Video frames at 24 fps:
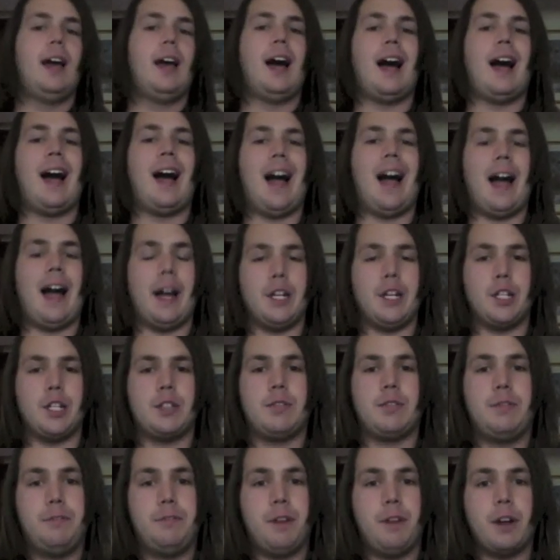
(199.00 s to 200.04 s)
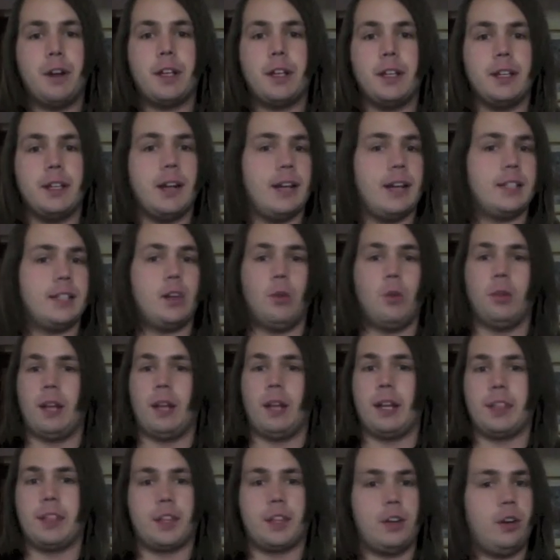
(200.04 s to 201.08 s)
I don't like
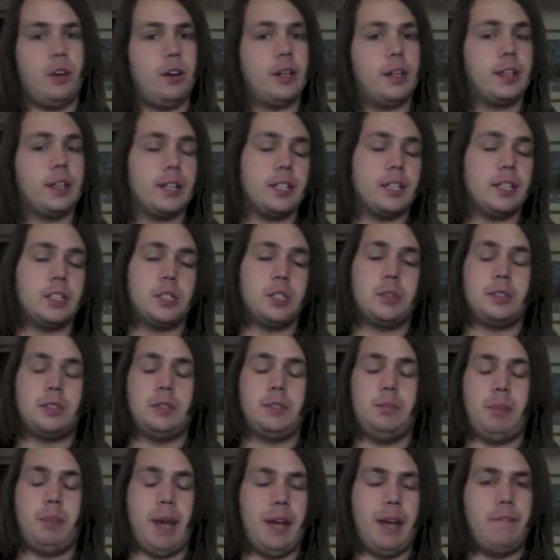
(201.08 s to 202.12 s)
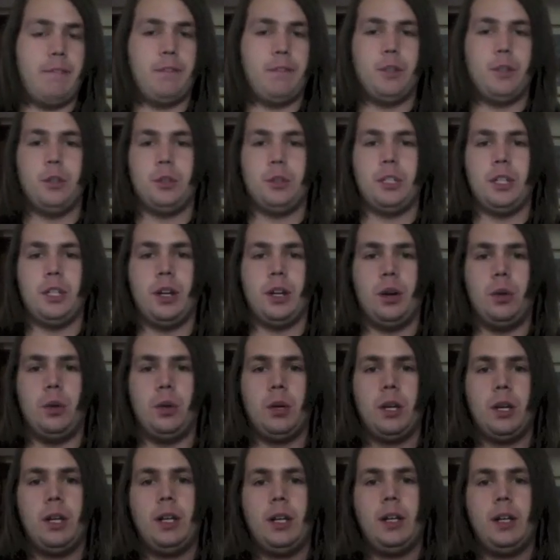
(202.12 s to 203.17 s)
the card. I think it's bad for Yu-Gi-Oh!
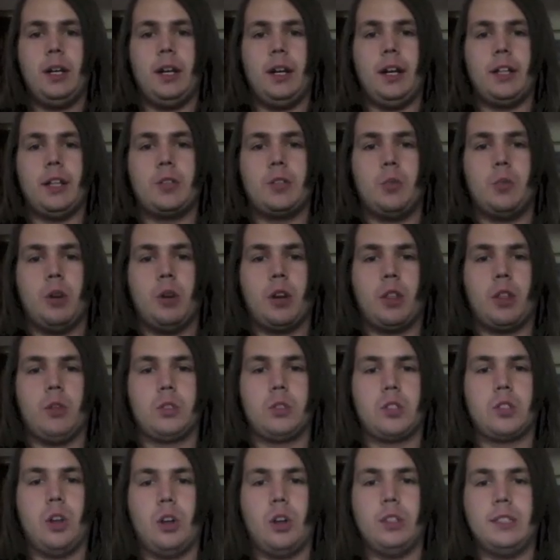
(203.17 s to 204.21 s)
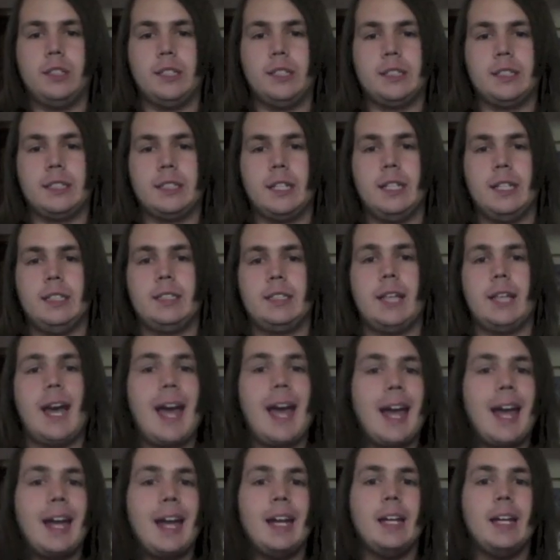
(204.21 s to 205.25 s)
It's one of those cards that says,
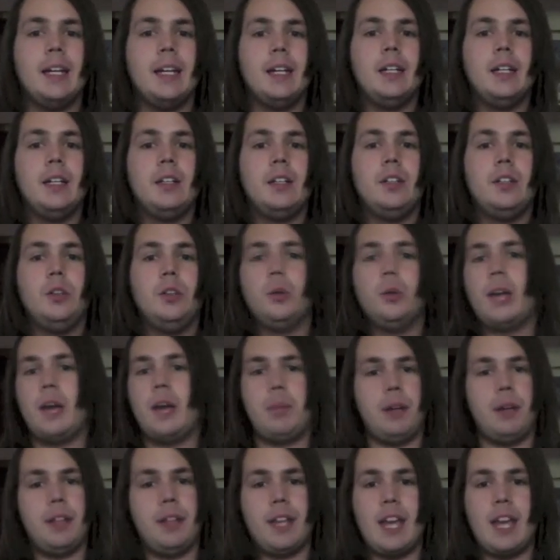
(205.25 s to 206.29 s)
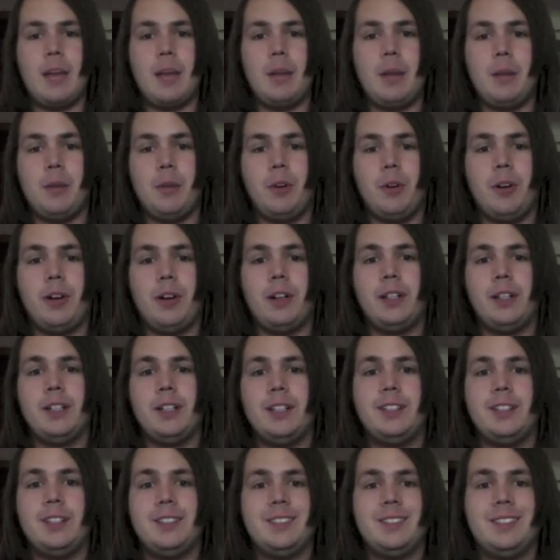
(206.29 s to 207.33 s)
hey, you can't play the game anymore.
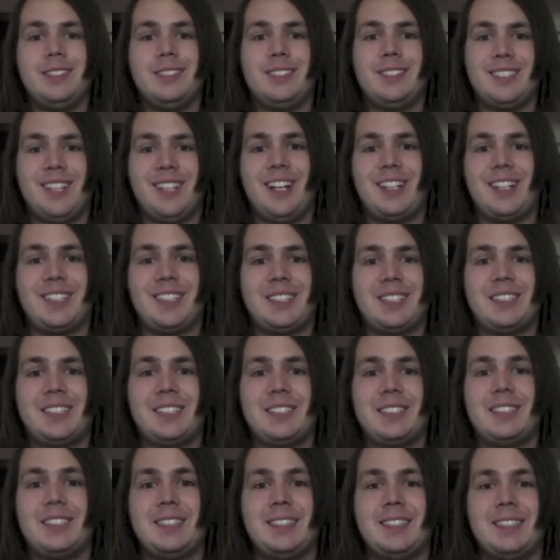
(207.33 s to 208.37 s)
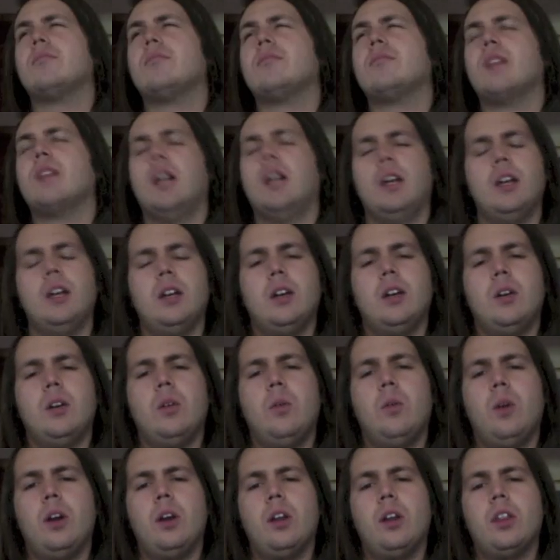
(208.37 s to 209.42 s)
It sucks.
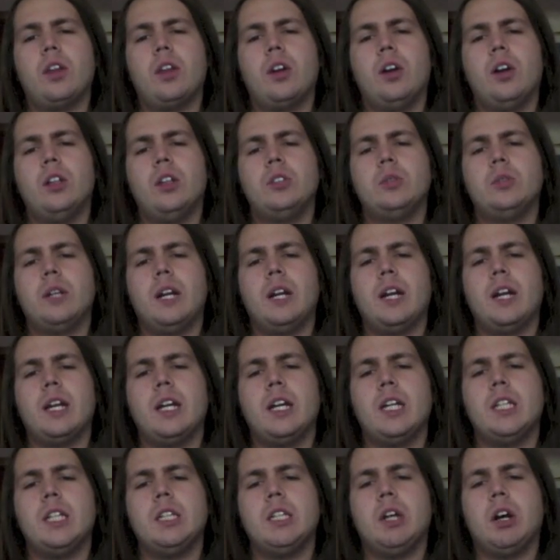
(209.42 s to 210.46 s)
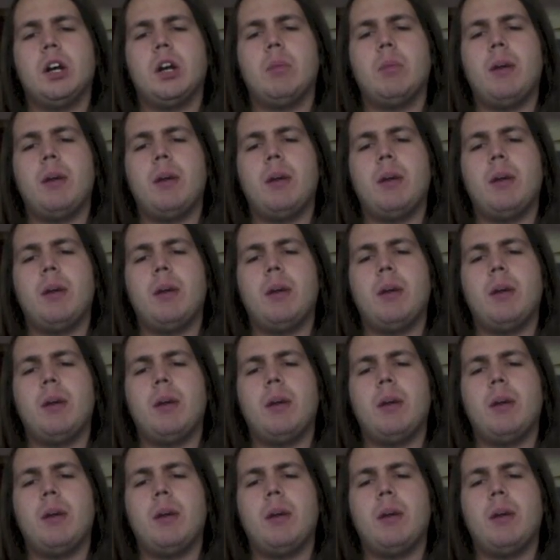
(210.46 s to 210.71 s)
What other cards was I going to talk about?